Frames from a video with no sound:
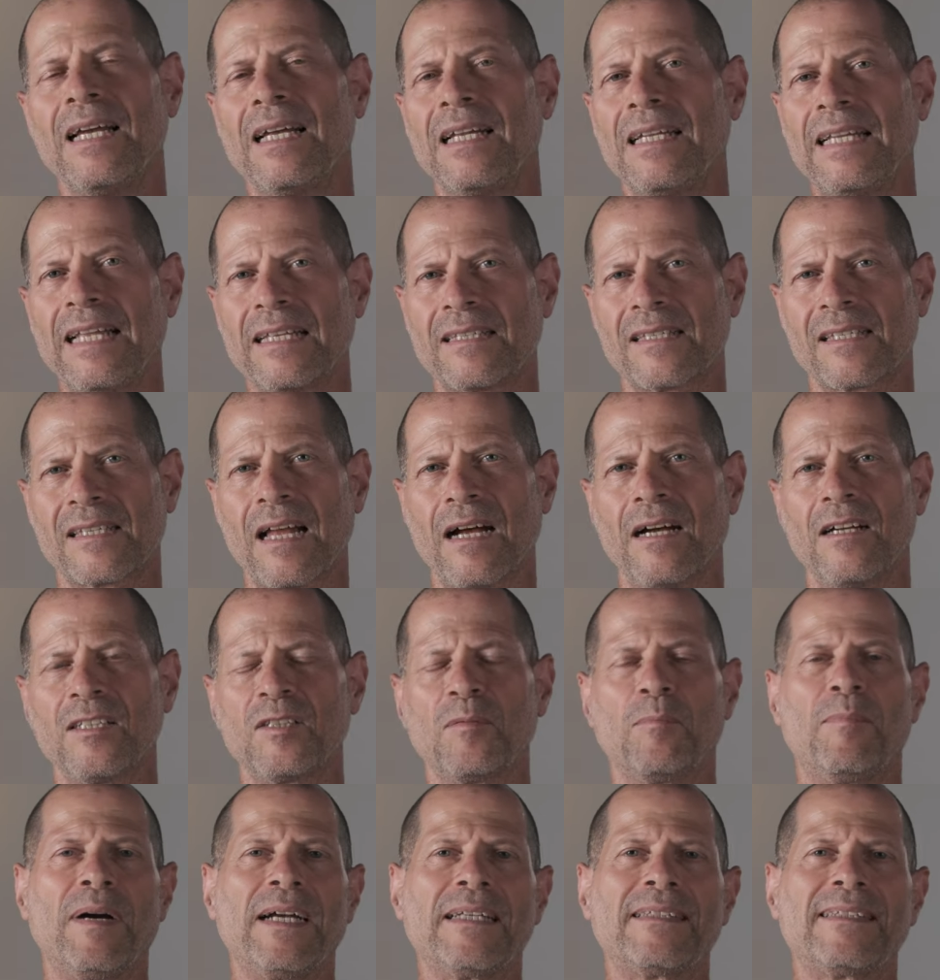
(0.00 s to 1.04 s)
Let's
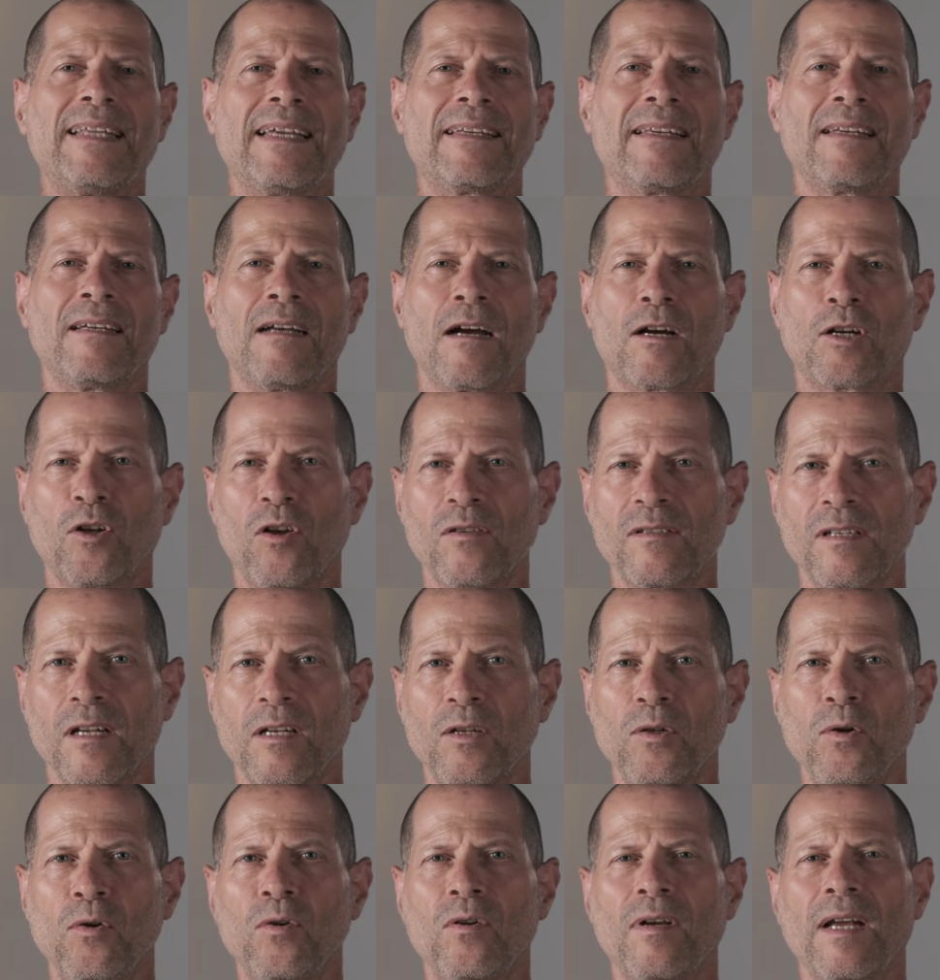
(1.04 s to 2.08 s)
start by taking a closer
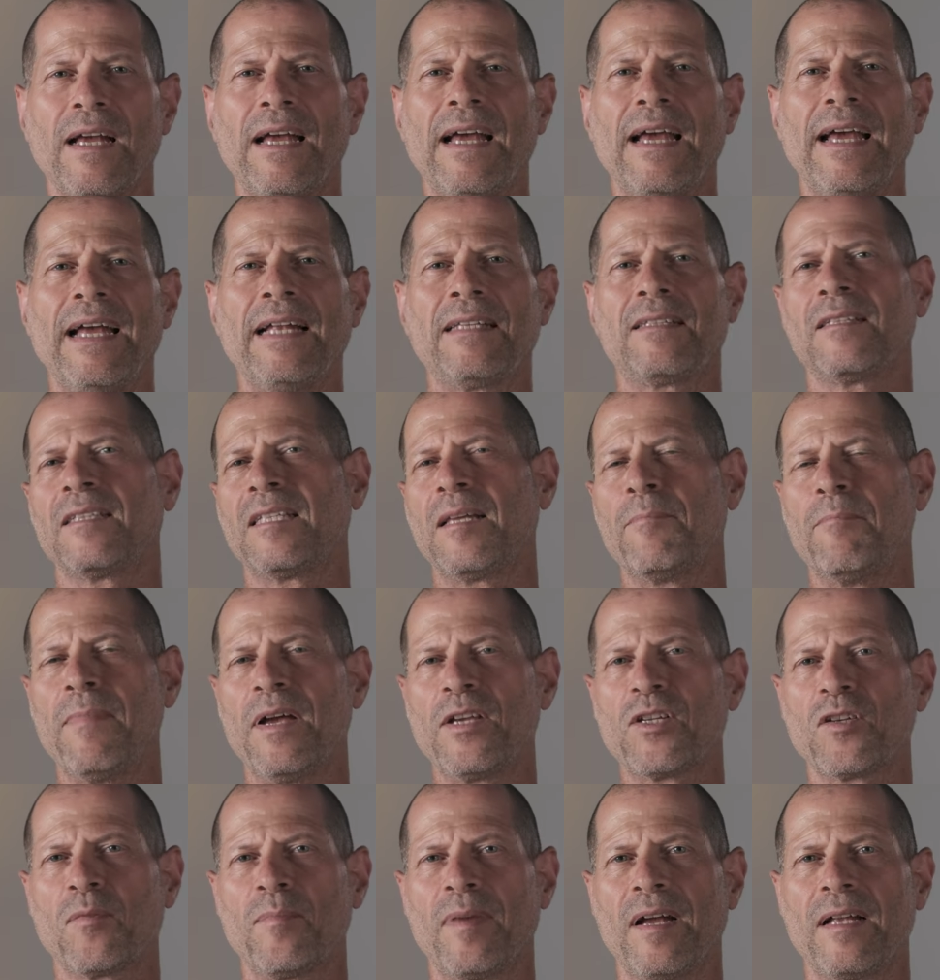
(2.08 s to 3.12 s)
look at the
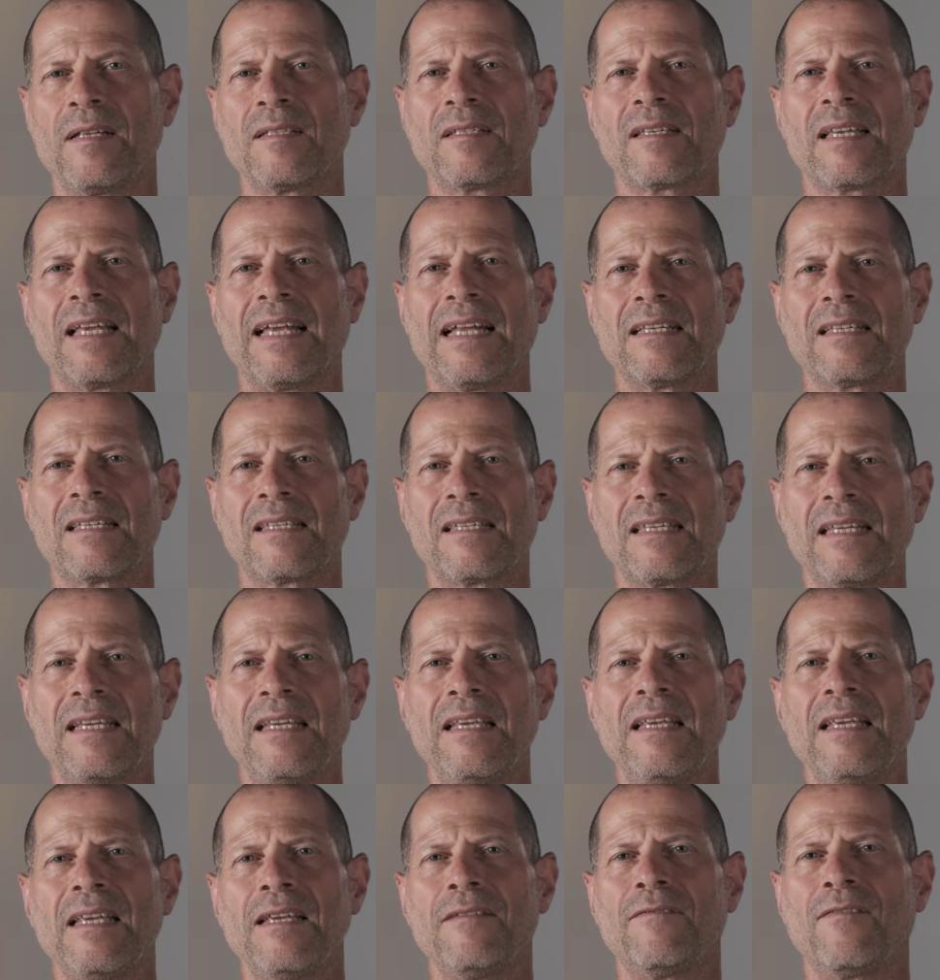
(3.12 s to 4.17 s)
measurements and
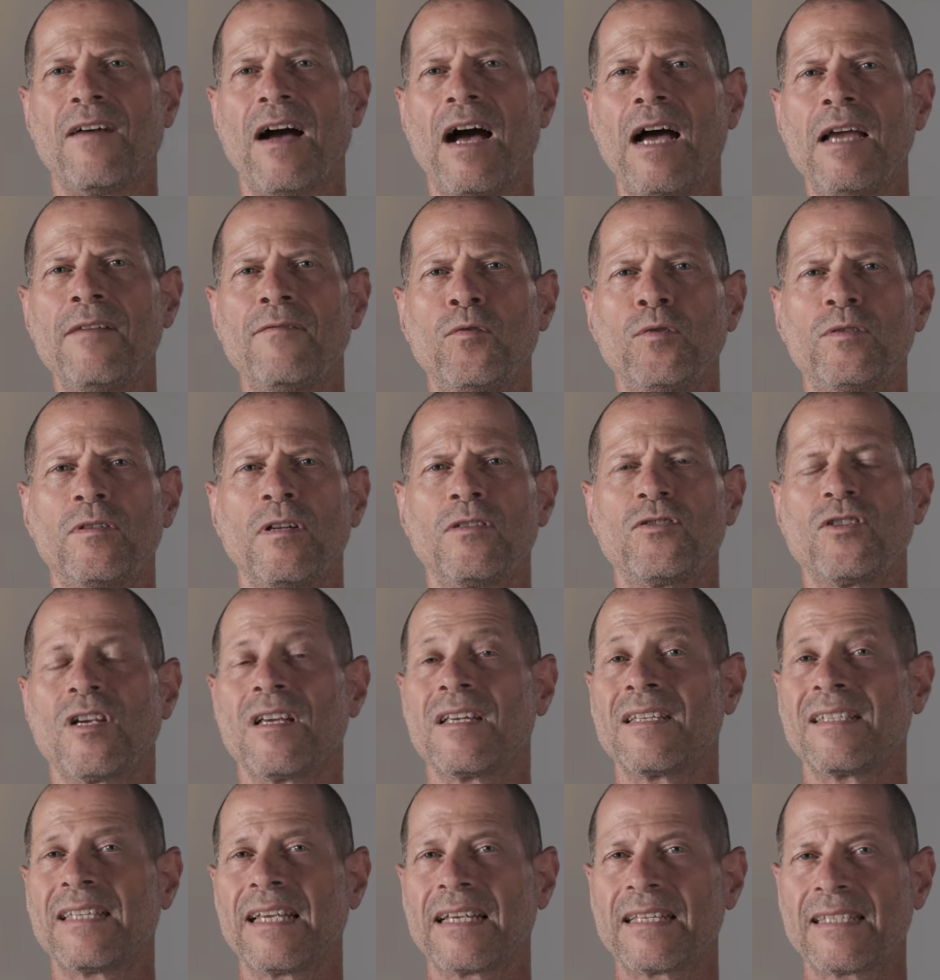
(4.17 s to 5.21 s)
see if
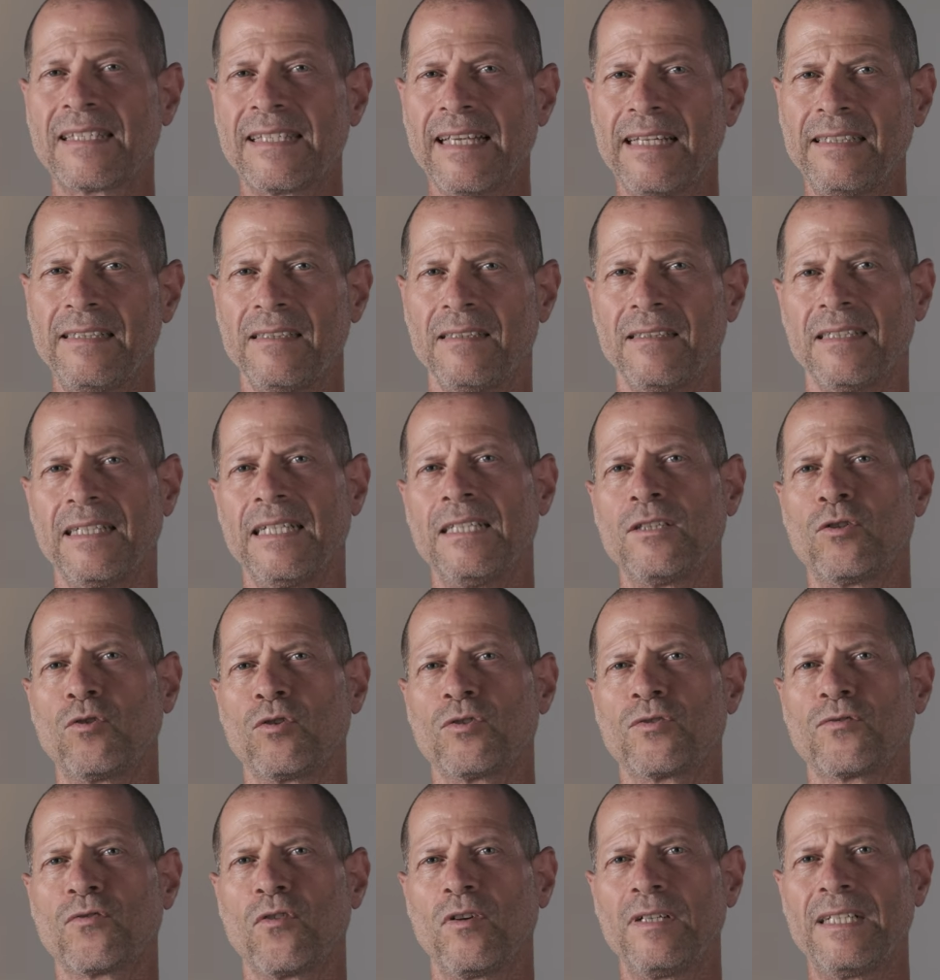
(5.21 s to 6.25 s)
iFootage succeeded in
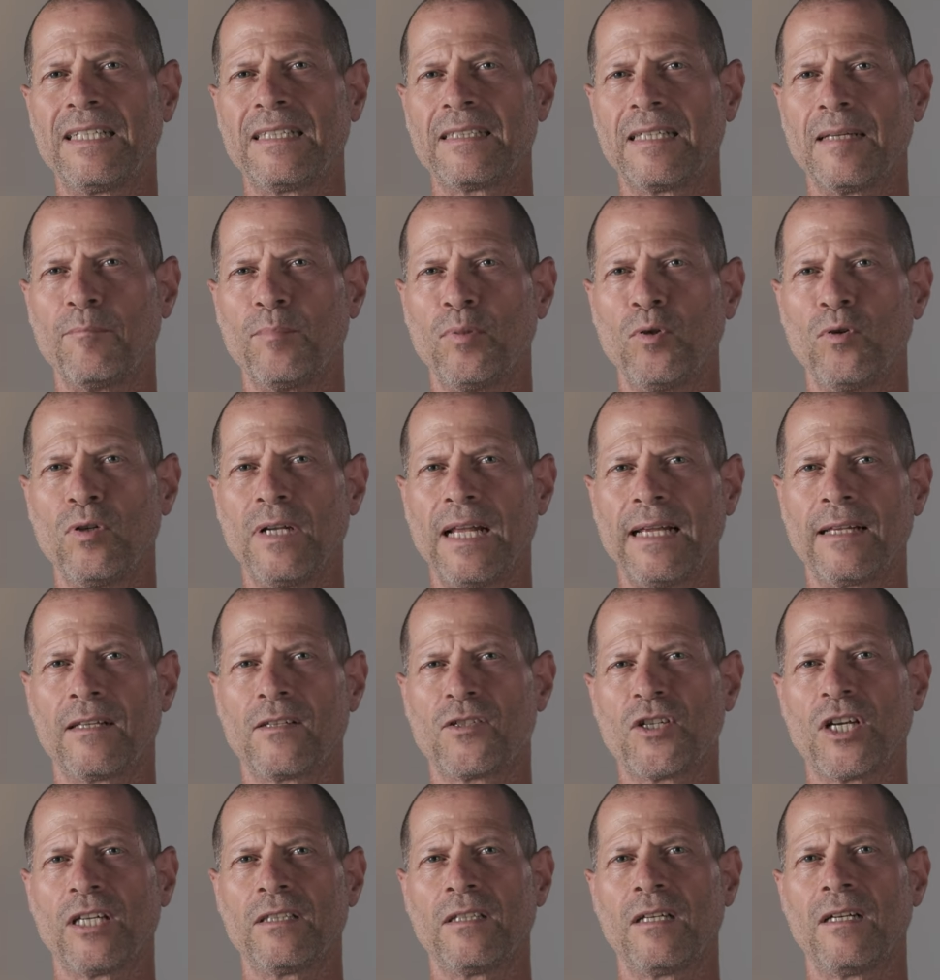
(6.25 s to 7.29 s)
controlling the blue light
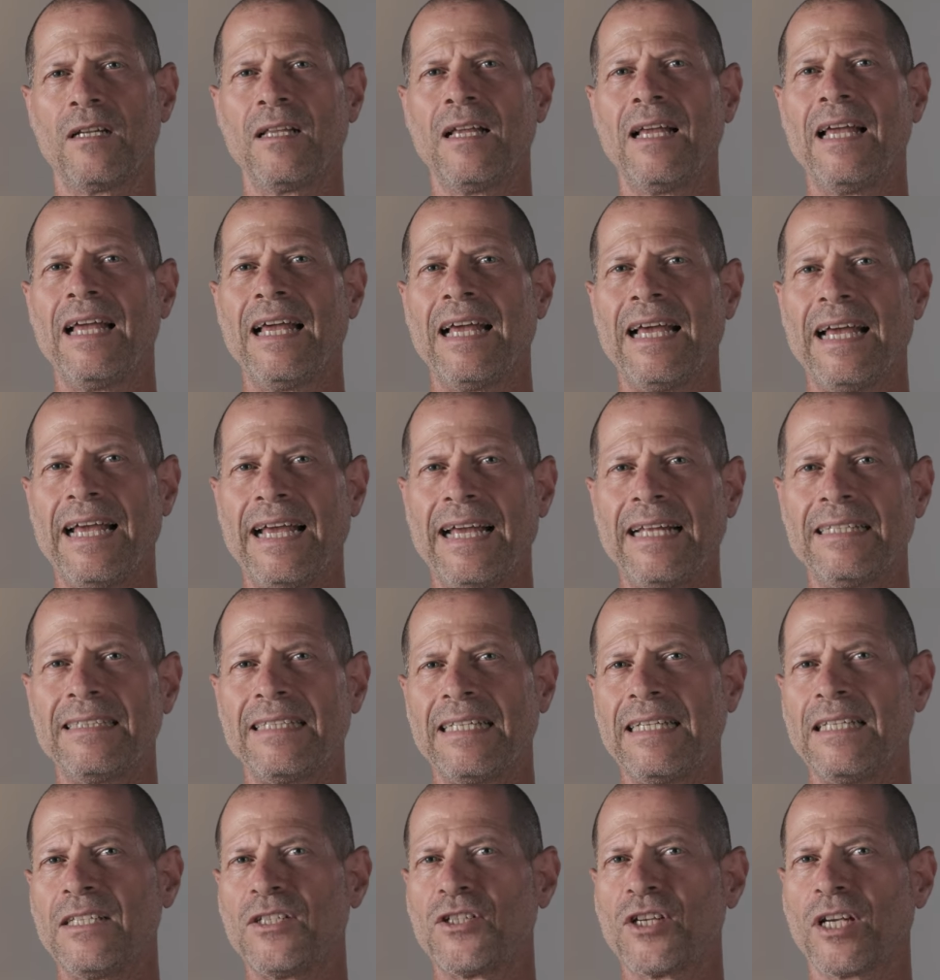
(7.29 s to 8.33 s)
channel and
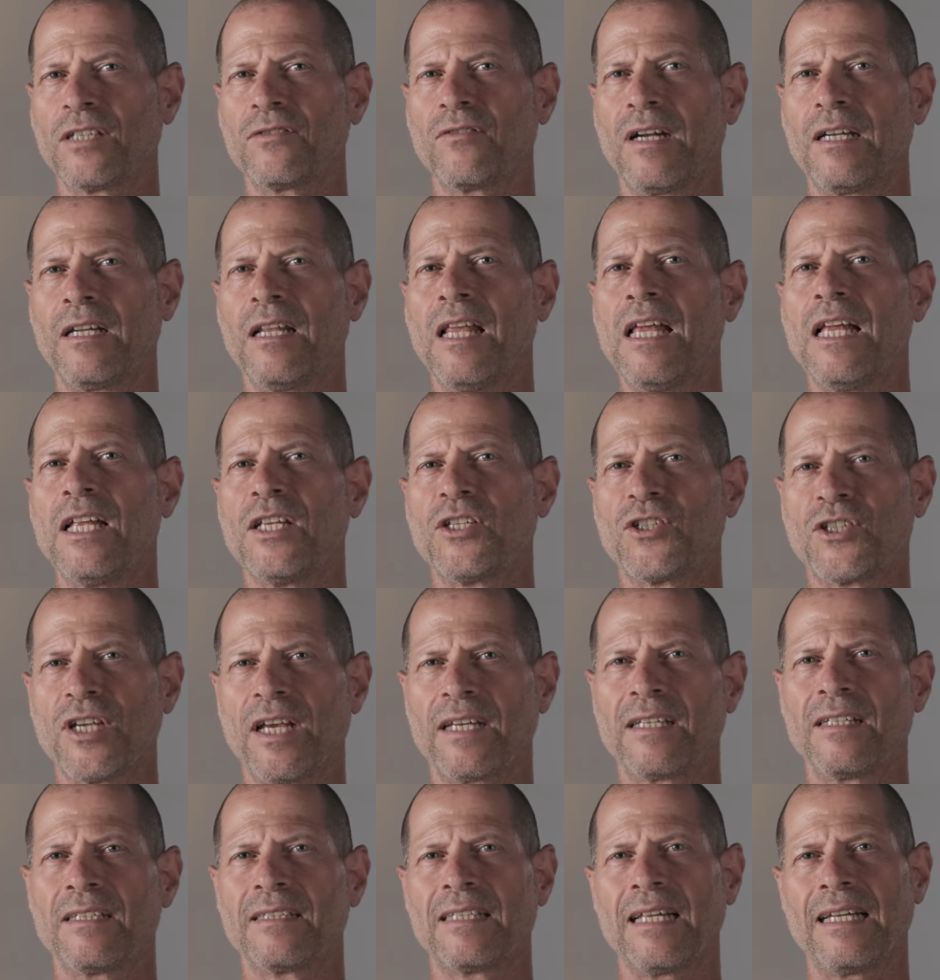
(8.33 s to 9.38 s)
in general checking